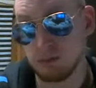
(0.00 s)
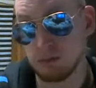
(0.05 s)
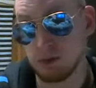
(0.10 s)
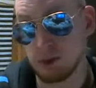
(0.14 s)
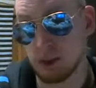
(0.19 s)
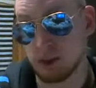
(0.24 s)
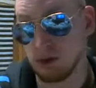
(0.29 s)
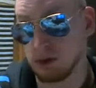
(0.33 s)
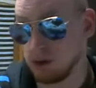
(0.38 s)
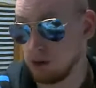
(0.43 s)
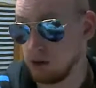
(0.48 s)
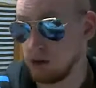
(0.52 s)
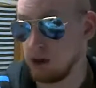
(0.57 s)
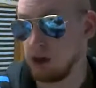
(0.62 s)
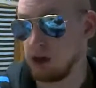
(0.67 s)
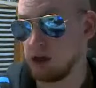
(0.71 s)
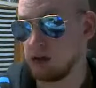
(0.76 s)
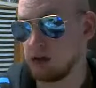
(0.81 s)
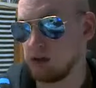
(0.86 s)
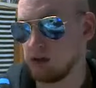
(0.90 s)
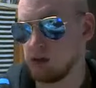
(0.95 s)
I'm like,
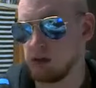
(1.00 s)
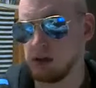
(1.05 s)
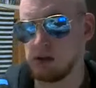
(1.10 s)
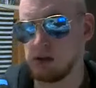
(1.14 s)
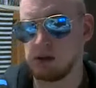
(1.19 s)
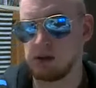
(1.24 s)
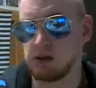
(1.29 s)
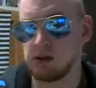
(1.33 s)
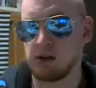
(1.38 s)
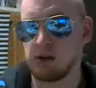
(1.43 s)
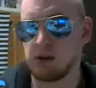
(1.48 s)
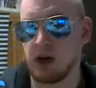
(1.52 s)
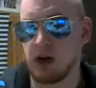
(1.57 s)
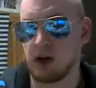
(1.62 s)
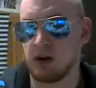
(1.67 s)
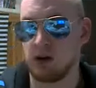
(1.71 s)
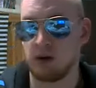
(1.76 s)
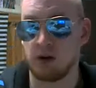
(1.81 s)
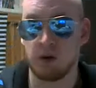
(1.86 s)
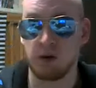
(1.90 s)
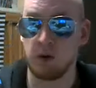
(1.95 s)
okay, well,
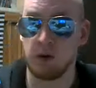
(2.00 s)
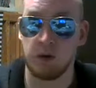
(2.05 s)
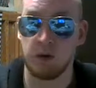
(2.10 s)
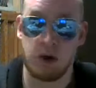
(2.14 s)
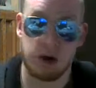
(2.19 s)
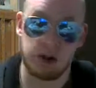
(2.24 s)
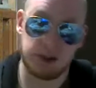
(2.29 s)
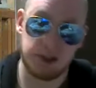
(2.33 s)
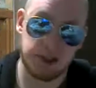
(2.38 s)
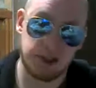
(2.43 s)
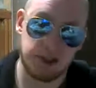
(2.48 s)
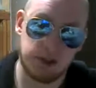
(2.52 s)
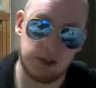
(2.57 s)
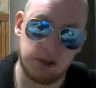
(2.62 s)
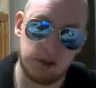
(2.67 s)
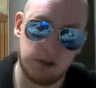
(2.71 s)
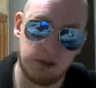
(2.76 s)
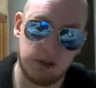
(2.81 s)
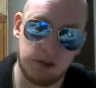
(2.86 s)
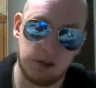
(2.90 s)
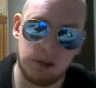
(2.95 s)
I don't know who it
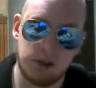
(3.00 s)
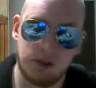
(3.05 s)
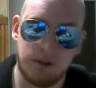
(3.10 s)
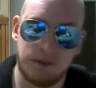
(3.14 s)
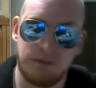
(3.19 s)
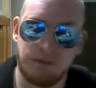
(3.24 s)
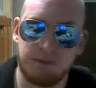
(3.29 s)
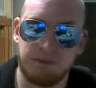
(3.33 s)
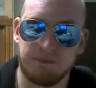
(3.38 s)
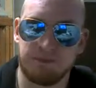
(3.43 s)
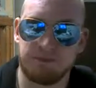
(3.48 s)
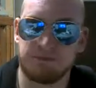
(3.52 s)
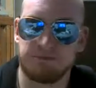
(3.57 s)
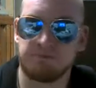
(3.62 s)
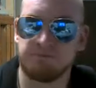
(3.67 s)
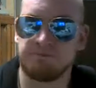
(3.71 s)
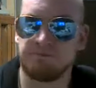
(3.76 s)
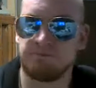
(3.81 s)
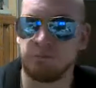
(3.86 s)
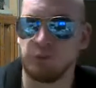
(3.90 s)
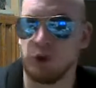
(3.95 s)
was.
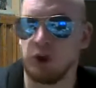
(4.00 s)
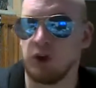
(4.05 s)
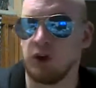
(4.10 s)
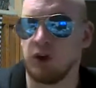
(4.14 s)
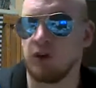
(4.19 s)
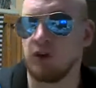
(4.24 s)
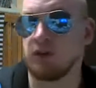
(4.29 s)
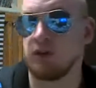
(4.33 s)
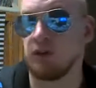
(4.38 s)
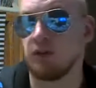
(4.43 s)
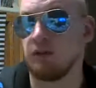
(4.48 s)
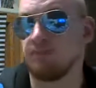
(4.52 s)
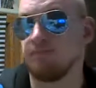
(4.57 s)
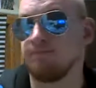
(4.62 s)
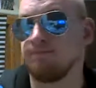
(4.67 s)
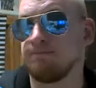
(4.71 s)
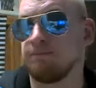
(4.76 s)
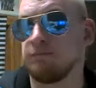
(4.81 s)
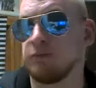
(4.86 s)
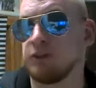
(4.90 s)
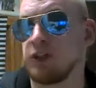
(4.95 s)
You
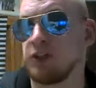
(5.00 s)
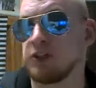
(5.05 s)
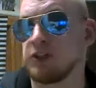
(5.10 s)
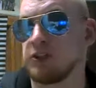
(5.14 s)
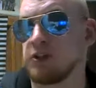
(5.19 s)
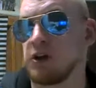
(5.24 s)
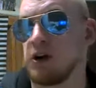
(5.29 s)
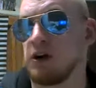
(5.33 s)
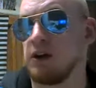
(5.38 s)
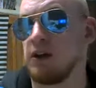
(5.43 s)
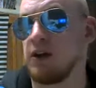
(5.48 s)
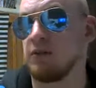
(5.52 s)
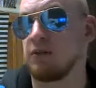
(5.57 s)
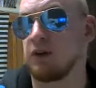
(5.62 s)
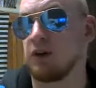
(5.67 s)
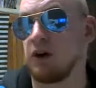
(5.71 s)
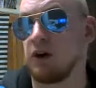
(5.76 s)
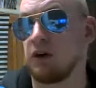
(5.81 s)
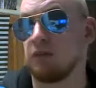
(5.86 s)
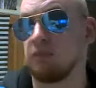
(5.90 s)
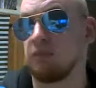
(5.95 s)
know, chances are I'll
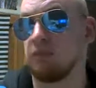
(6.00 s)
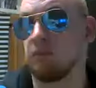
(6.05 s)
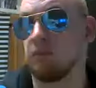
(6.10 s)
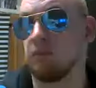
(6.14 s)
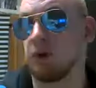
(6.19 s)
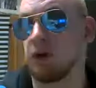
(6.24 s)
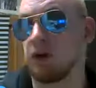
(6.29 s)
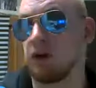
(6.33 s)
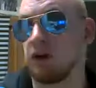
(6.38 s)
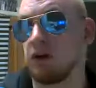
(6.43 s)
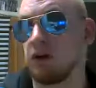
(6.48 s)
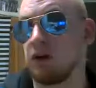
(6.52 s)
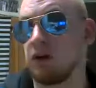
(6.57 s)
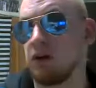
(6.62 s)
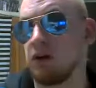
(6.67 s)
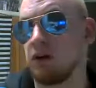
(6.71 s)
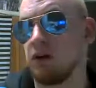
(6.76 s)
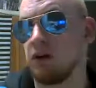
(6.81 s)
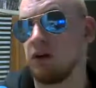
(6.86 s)
never know, but